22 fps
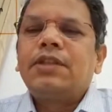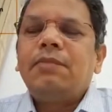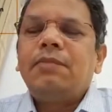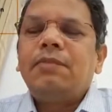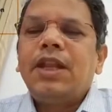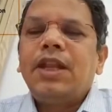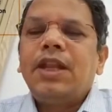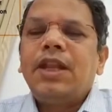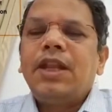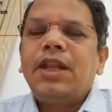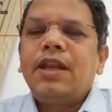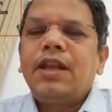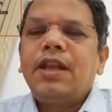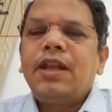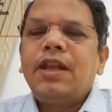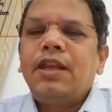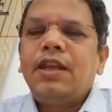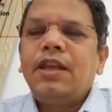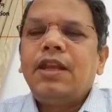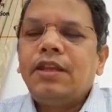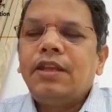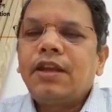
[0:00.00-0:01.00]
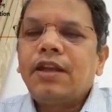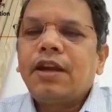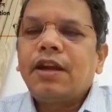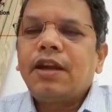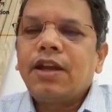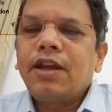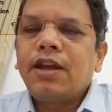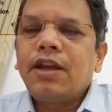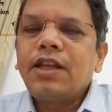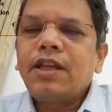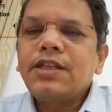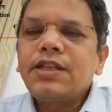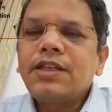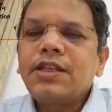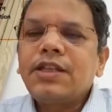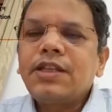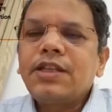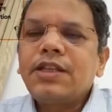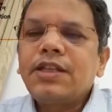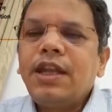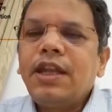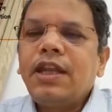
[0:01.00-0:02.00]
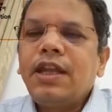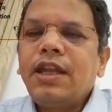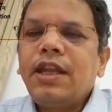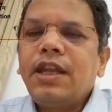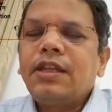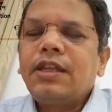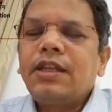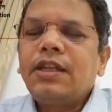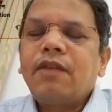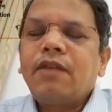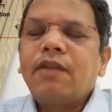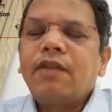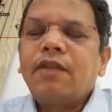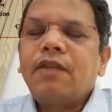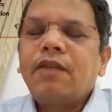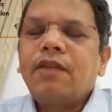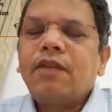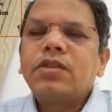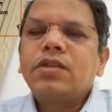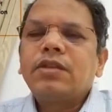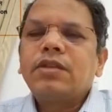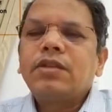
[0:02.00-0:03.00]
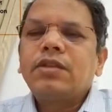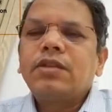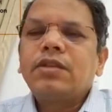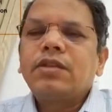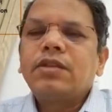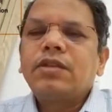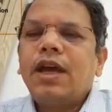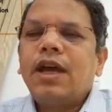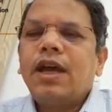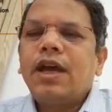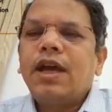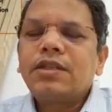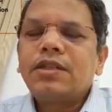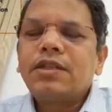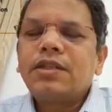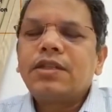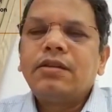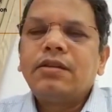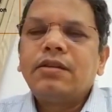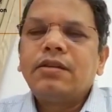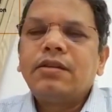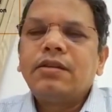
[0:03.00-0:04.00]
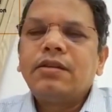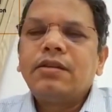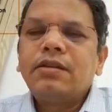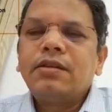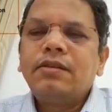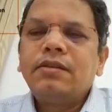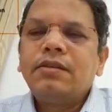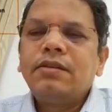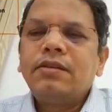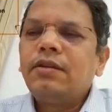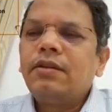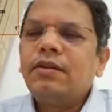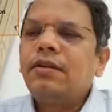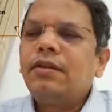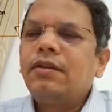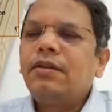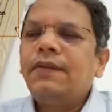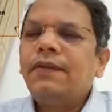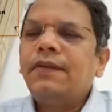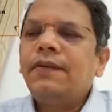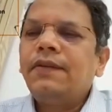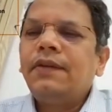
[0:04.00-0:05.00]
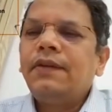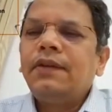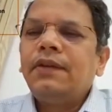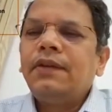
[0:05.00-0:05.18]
Similarly, in the countries like India, there was enhanced uh,